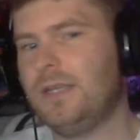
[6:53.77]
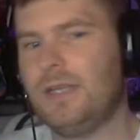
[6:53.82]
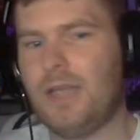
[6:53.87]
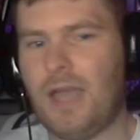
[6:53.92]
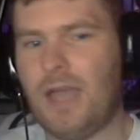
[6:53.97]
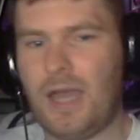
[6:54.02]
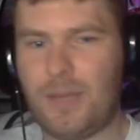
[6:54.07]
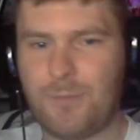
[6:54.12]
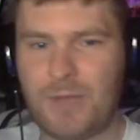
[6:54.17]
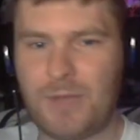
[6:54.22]

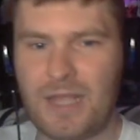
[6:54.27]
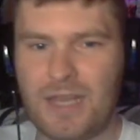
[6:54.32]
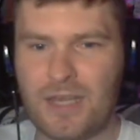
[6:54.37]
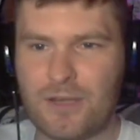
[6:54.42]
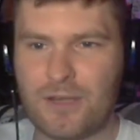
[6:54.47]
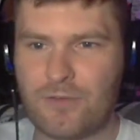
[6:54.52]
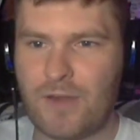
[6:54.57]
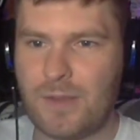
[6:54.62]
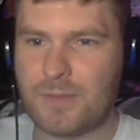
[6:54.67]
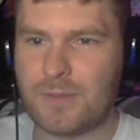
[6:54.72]
And we end
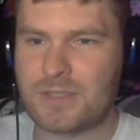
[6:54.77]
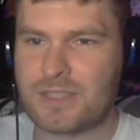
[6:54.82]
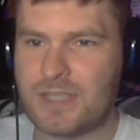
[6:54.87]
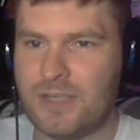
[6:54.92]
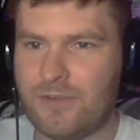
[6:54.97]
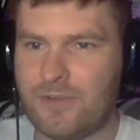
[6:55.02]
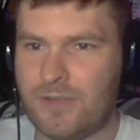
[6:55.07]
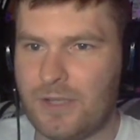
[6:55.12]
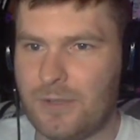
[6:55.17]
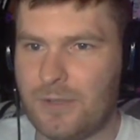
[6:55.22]
the Rey
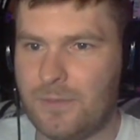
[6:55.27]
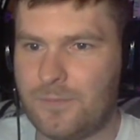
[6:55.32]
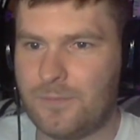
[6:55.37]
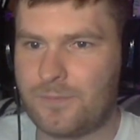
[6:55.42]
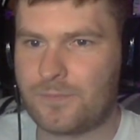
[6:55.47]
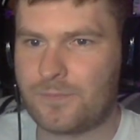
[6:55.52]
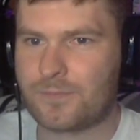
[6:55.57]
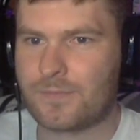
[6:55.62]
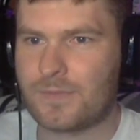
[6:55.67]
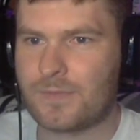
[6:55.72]
Mysterio.
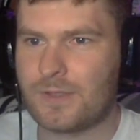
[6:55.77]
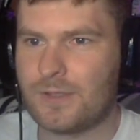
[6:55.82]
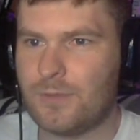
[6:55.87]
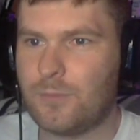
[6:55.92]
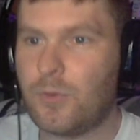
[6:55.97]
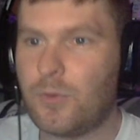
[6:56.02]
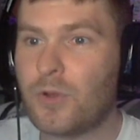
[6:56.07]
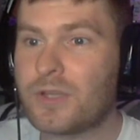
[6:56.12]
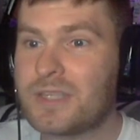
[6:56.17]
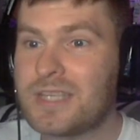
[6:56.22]

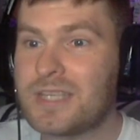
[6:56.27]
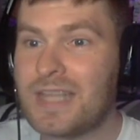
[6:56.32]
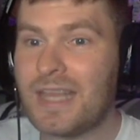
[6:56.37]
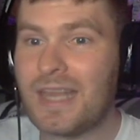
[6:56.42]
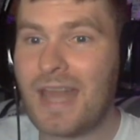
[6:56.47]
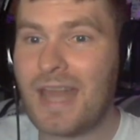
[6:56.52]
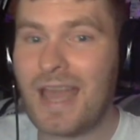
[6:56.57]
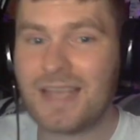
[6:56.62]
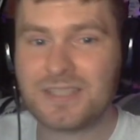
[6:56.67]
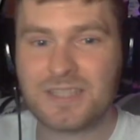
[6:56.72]
But to get
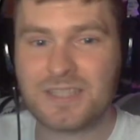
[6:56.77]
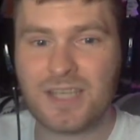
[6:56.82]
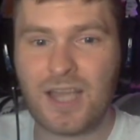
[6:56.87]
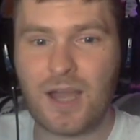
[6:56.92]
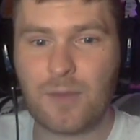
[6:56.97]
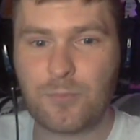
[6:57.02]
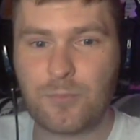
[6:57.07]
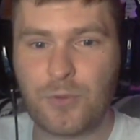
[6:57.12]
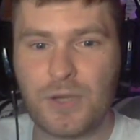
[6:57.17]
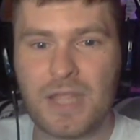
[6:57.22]
Asuka,
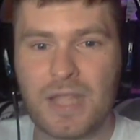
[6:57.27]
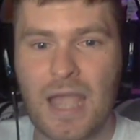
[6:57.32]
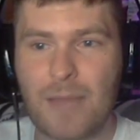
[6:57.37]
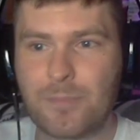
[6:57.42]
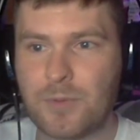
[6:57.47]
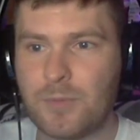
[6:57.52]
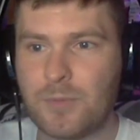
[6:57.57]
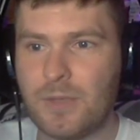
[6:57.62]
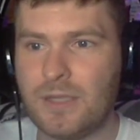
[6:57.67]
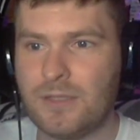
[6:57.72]
I'm pretty
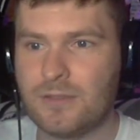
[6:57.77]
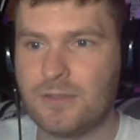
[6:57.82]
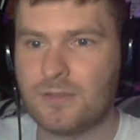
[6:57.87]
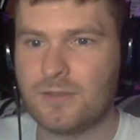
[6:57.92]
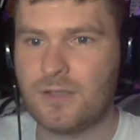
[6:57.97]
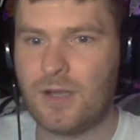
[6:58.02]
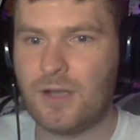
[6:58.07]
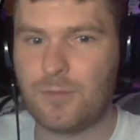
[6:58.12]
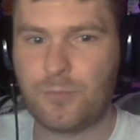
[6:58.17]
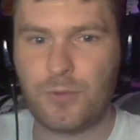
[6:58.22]
happy with.
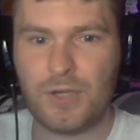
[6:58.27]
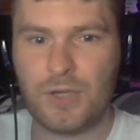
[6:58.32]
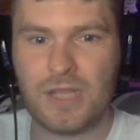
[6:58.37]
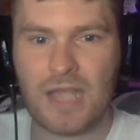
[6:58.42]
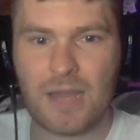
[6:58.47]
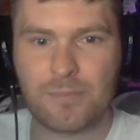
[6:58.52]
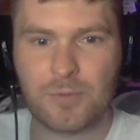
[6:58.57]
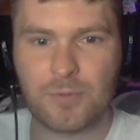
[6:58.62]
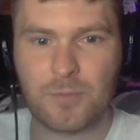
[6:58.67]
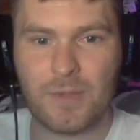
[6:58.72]
I'm pretty
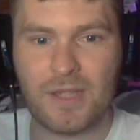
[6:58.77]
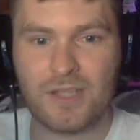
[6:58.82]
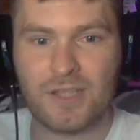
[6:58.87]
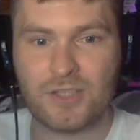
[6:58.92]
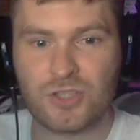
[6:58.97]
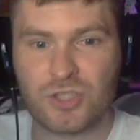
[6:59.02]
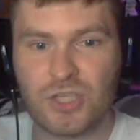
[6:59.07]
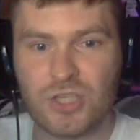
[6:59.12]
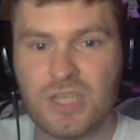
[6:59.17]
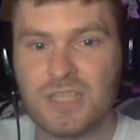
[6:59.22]
happy with.
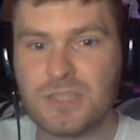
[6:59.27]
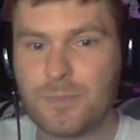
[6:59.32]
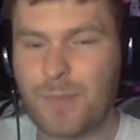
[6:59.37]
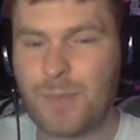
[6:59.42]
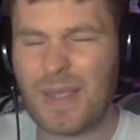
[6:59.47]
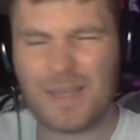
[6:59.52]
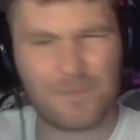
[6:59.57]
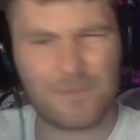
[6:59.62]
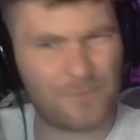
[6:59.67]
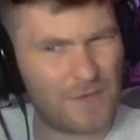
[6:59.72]
She's the
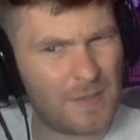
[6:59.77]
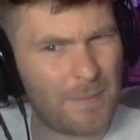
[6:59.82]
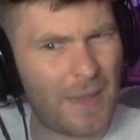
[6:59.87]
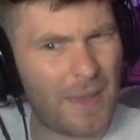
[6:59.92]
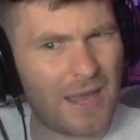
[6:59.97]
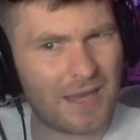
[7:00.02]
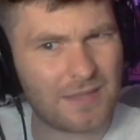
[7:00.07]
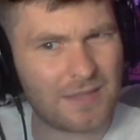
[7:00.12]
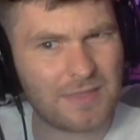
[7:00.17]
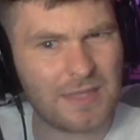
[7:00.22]
best
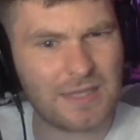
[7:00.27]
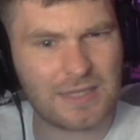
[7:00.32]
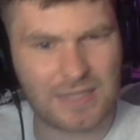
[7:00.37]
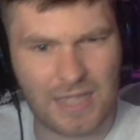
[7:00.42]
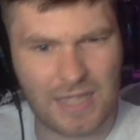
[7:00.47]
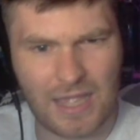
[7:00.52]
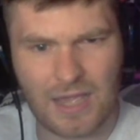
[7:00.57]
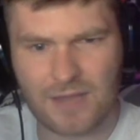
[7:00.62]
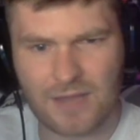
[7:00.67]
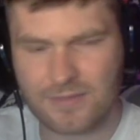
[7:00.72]
female, I think.
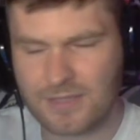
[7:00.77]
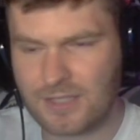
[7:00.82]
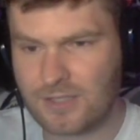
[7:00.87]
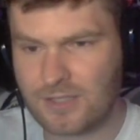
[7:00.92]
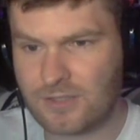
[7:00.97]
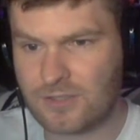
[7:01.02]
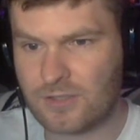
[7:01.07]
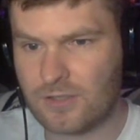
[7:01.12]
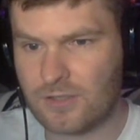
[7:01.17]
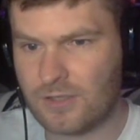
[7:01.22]
Yeah, I
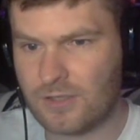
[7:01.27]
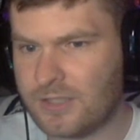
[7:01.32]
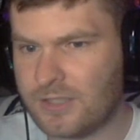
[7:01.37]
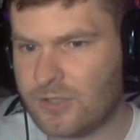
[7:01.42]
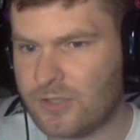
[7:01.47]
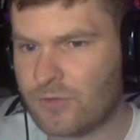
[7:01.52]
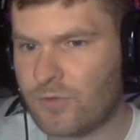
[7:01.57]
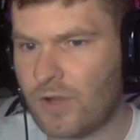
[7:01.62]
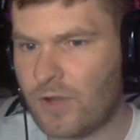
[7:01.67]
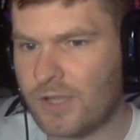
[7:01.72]
think I
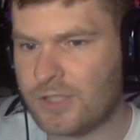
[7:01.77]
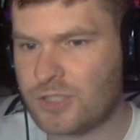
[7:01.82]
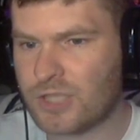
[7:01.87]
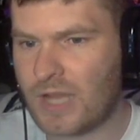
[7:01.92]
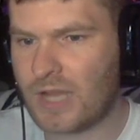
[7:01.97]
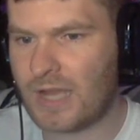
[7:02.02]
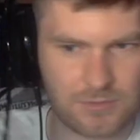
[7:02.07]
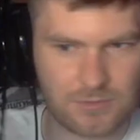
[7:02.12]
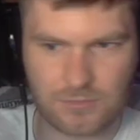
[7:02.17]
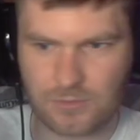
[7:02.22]
you're right,
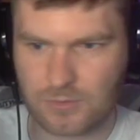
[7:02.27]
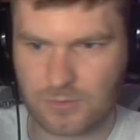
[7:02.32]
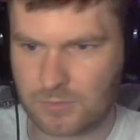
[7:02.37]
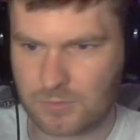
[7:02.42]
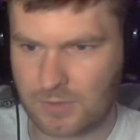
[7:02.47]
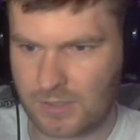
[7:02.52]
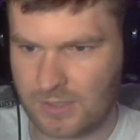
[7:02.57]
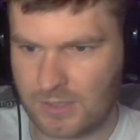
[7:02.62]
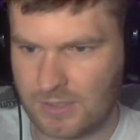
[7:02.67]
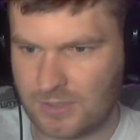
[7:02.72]
chat. Another
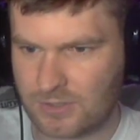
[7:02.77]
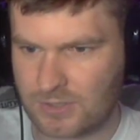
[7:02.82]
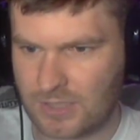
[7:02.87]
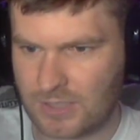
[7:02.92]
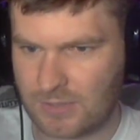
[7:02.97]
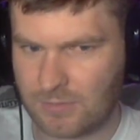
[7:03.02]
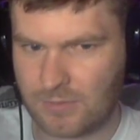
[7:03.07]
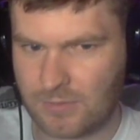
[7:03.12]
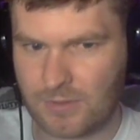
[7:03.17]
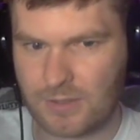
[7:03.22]
one of these, chat,
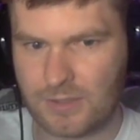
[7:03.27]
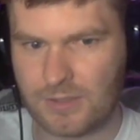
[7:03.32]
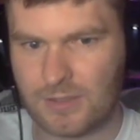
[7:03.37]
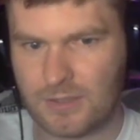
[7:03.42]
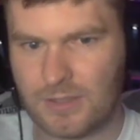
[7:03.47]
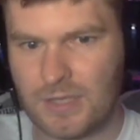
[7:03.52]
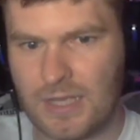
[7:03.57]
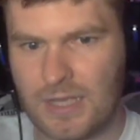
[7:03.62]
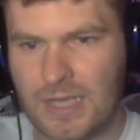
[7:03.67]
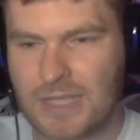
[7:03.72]
won't I?
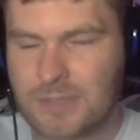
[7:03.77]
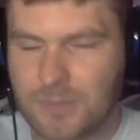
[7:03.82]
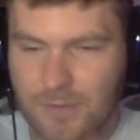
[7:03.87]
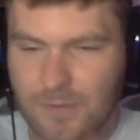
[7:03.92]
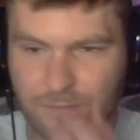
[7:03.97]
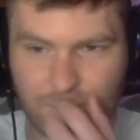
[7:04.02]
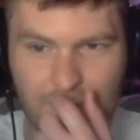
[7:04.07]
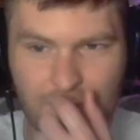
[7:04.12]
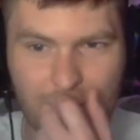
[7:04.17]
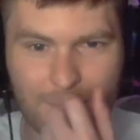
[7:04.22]
It's my
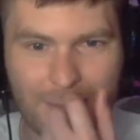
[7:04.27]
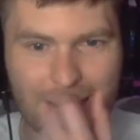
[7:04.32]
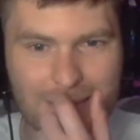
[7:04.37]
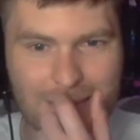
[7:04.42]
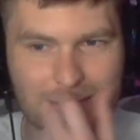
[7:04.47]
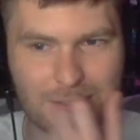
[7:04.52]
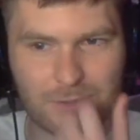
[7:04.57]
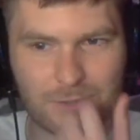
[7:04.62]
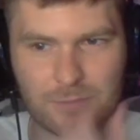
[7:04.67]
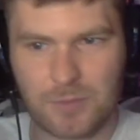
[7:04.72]

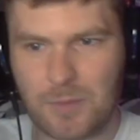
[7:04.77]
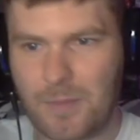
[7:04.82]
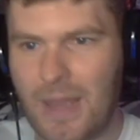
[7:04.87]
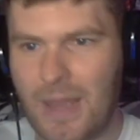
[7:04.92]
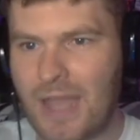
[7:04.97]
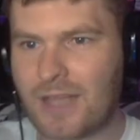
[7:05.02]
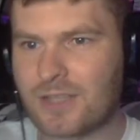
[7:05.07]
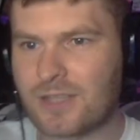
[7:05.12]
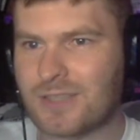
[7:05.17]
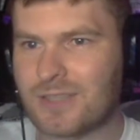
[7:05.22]
females holding me
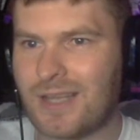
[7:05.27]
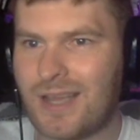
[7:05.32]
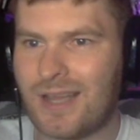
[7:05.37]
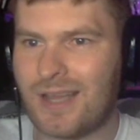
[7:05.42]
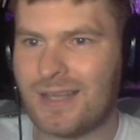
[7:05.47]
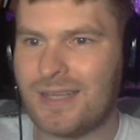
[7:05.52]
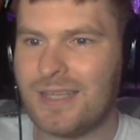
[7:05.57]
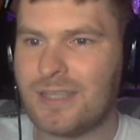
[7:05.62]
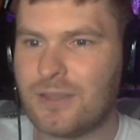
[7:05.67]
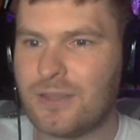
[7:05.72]
back because I, I
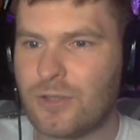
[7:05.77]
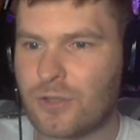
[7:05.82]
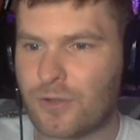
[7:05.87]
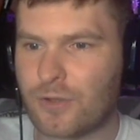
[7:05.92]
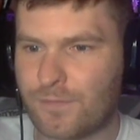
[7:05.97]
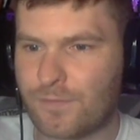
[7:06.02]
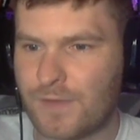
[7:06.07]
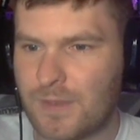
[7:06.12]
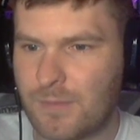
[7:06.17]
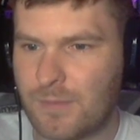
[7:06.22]
need another
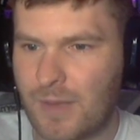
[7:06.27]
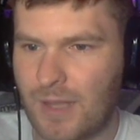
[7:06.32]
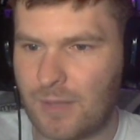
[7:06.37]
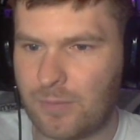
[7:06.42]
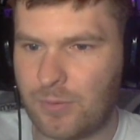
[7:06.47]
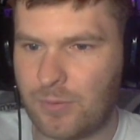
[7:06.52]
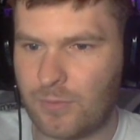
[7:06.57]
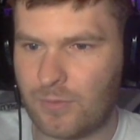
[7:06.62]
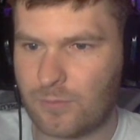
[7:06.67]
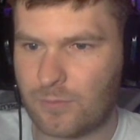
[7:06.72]
female.
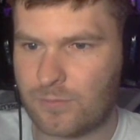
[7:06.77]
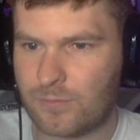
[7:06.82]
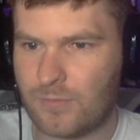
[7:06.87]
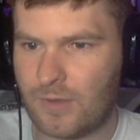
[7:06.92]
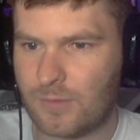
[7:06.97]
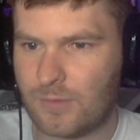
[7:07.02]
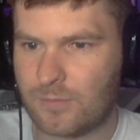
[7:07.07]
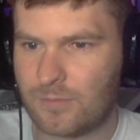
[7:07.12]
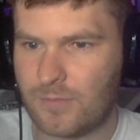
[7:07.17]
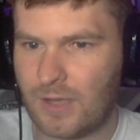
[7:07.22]

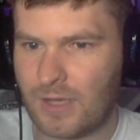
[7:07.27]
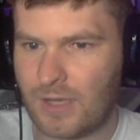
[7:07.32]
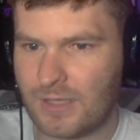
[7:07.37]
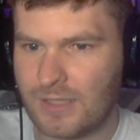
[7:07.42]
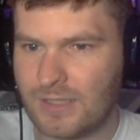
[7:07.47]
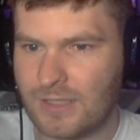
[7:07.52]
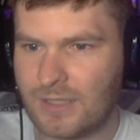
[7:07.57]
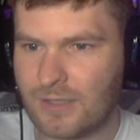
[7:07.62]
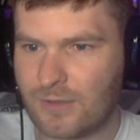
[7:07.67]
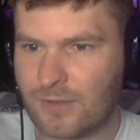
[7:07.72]
I
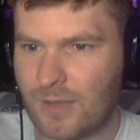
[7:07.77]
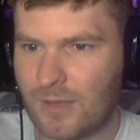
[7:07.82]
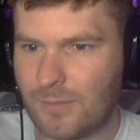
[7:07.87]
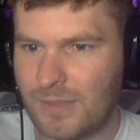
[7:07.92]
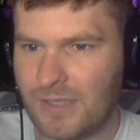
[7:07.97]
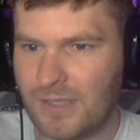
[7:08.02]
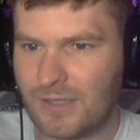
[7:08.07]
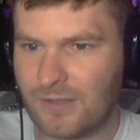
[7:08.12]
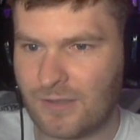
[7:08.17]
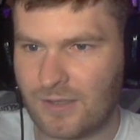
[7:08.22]
need another, I
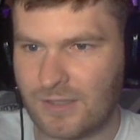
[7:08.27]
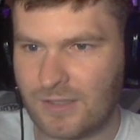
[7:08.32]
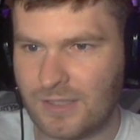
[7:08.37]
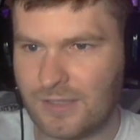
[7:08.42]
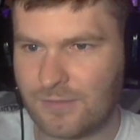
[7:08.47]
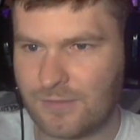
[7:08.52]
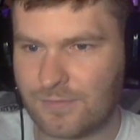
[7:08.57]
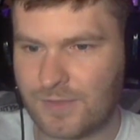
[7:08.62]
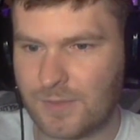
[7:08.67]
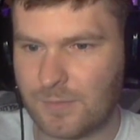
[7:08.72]
mean, I need
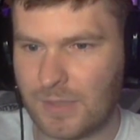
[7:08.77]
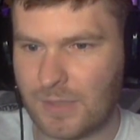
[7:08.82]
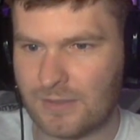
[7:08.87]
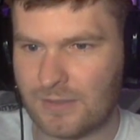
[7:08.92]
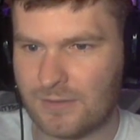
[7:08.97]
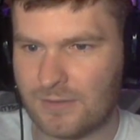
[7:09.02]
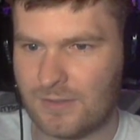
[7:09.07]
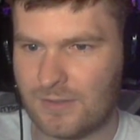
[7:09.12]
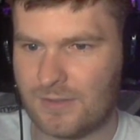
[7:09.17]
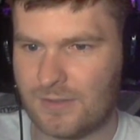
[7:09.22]
a female.
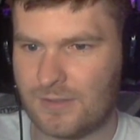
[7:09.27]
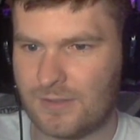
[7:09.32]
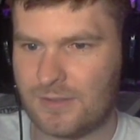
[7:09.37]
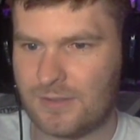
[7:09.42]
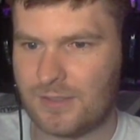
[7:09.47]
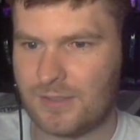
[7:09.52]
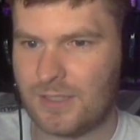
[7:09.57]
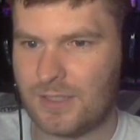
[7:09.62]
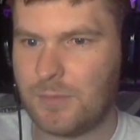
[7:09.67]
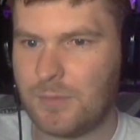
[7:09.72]

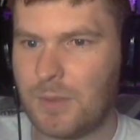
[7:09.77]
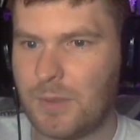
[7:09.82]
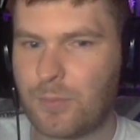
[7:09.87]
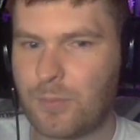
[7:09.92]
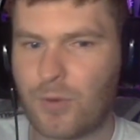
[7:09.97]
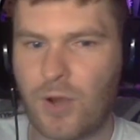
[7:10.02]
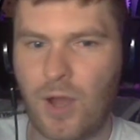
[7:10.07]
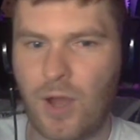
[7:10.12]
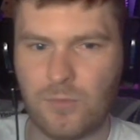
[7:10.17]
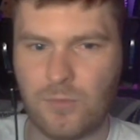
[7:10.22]
Give me a
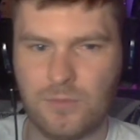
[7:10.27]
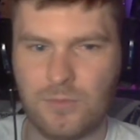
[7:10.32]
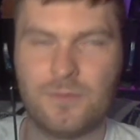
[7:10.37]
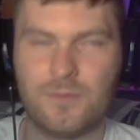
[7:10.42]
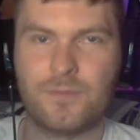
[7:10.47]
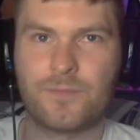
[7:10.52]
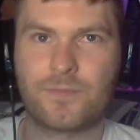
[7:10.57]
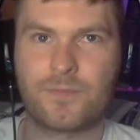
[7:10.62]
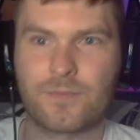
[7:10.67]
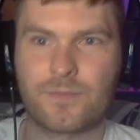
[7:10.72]
pro.
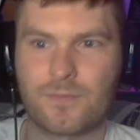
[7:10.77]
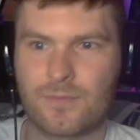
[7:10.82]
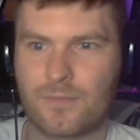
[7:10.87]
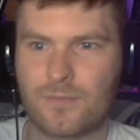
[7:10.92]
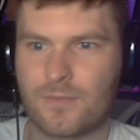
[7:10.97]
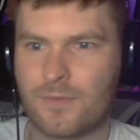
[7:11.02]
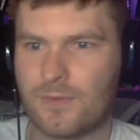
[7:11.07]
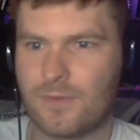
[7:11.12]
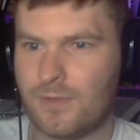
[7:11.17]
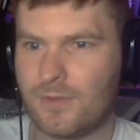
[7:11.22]

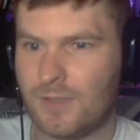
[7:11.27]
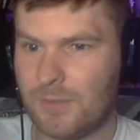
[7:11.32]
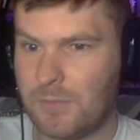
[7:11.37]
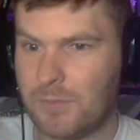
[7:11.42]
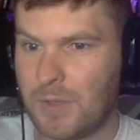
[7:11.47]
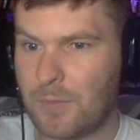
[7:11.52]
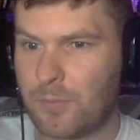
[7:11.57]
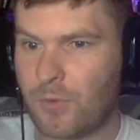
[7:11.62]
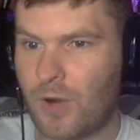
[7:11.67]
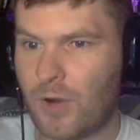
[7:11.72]
Give me
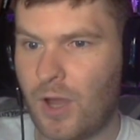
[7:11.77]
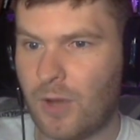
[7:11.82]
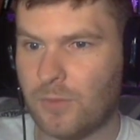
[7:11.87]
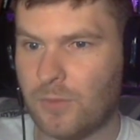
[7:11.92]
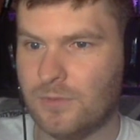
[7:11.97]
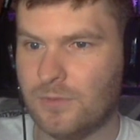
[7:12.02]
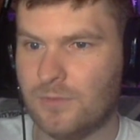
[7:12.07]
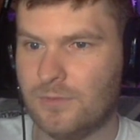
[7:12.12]
a pro.